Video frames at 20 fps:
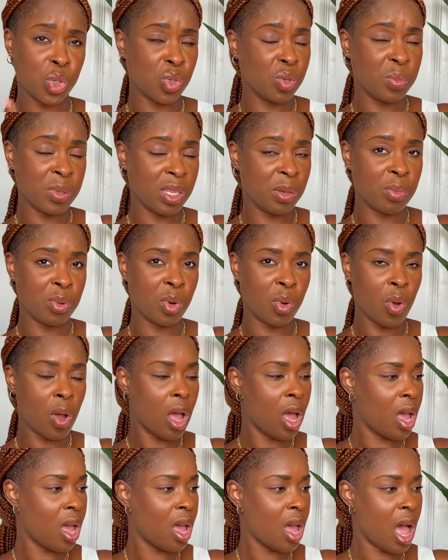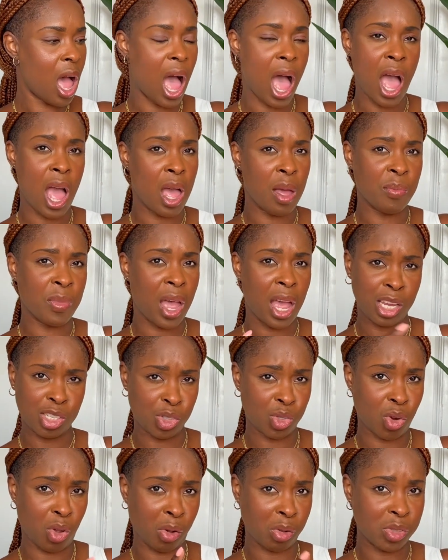two people um, i
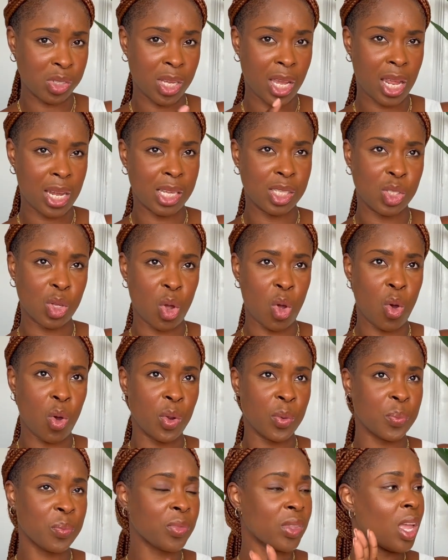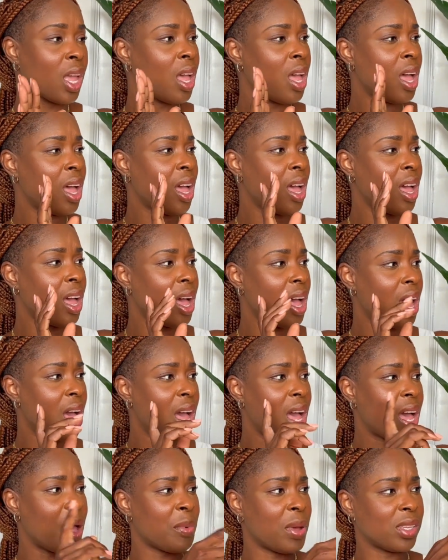struggled to get this on
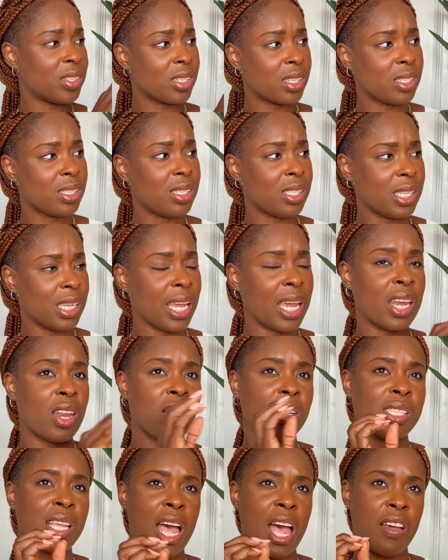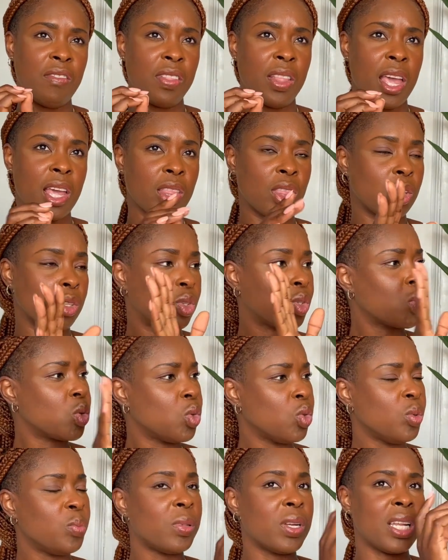um, as you can see it does have like the
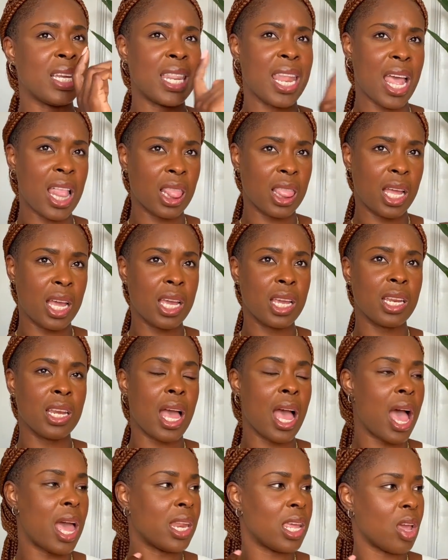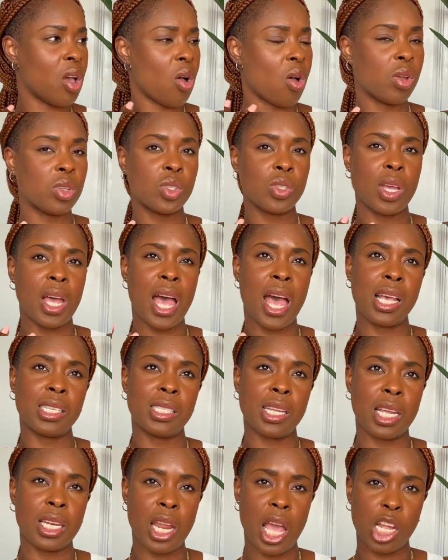scoop neckline and it also
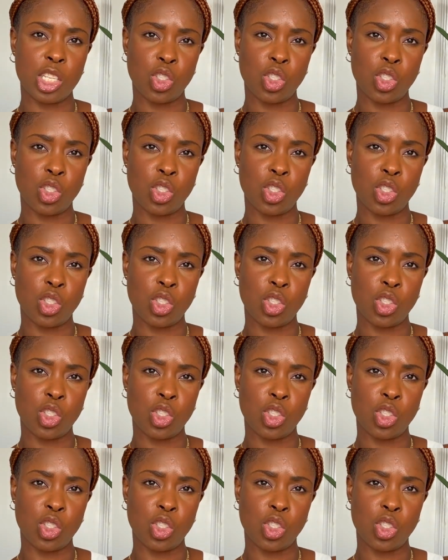has like the